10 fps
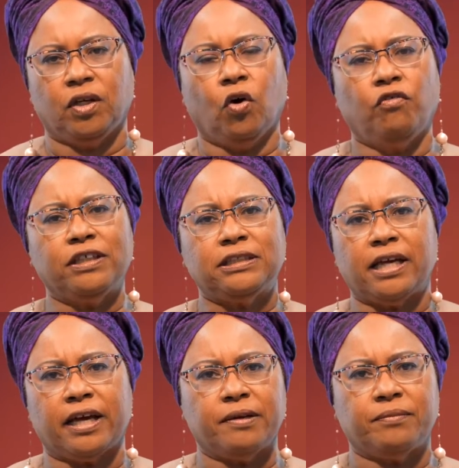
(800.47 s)
Over
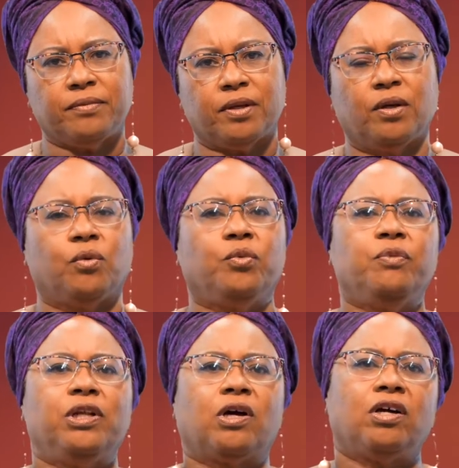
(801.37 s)
time, we
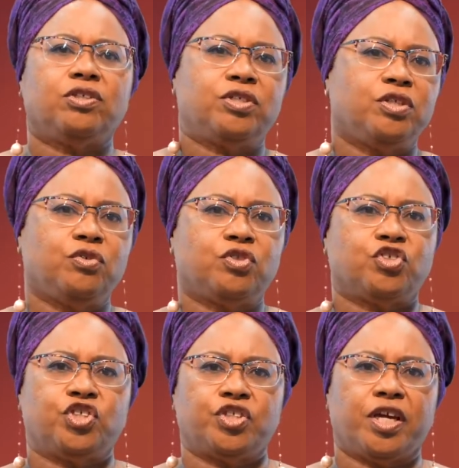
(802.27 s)
will continue to
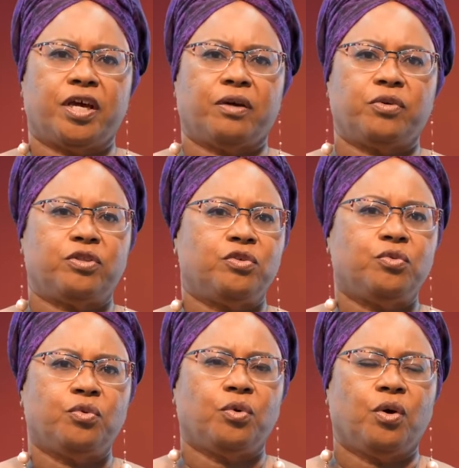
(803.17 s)
share with
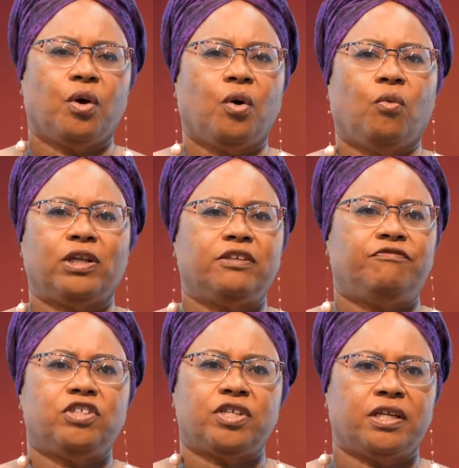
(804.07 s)
you what the
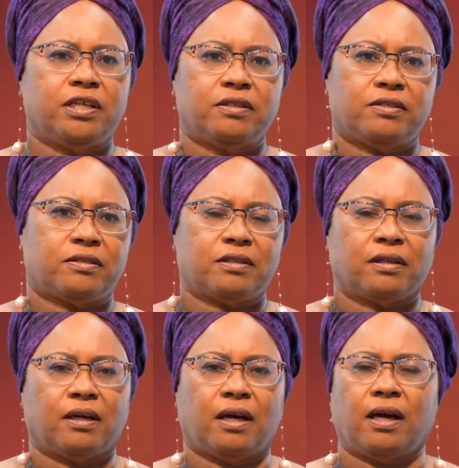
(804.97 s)
vision is
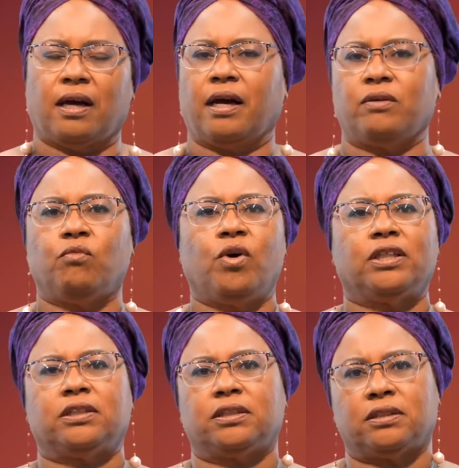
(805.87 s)
and
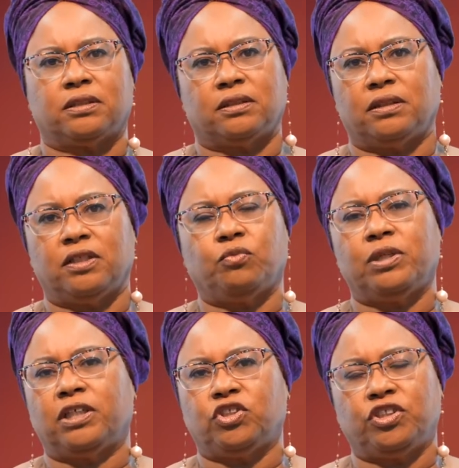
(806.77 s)
what it
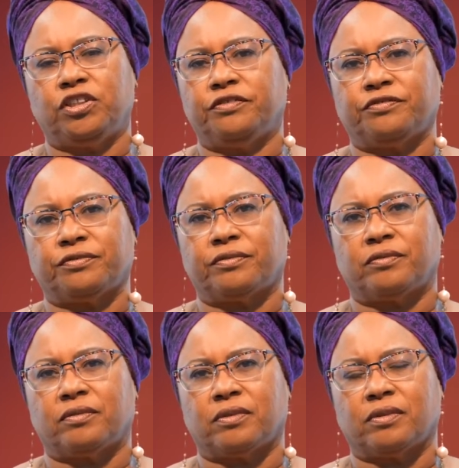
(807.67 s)
will achieve.
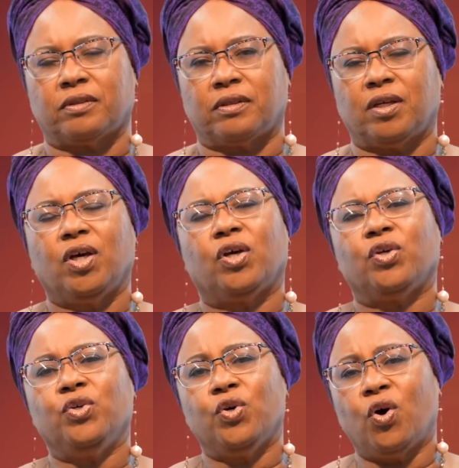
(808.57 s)

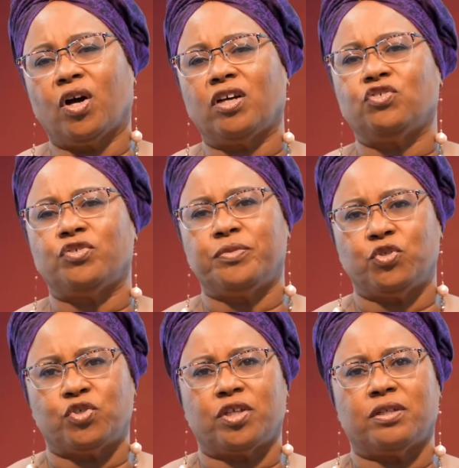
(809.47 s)
Your
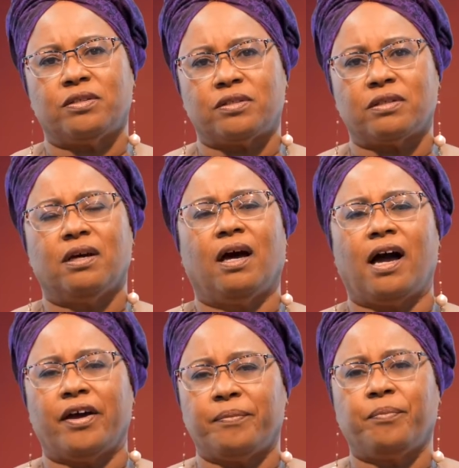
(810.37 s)
contributions
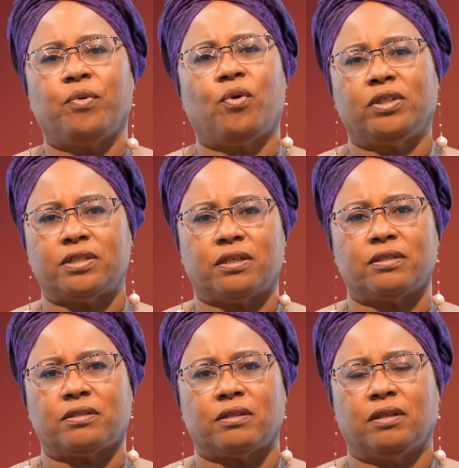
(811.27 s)
are
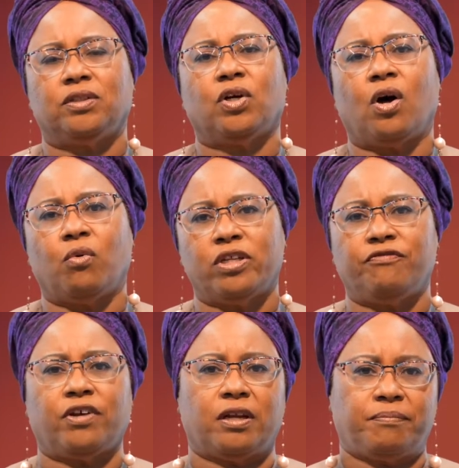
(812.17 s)
important to our
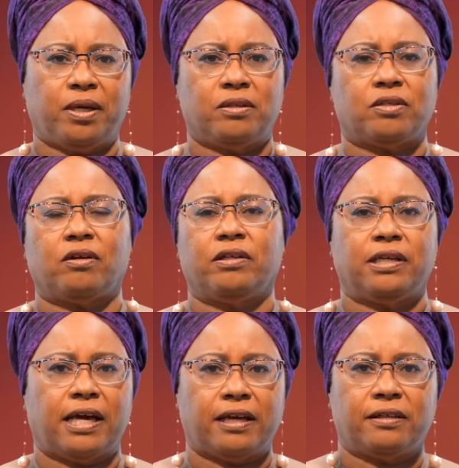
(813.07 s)
development on
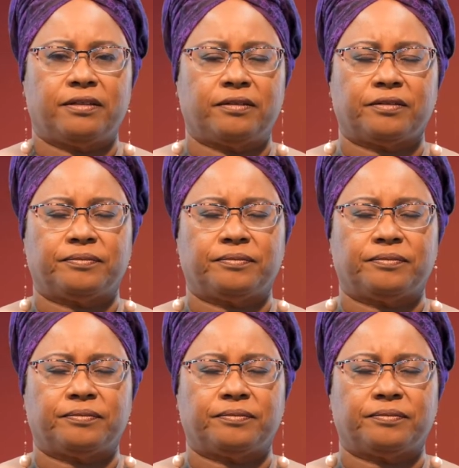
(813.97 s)
the island.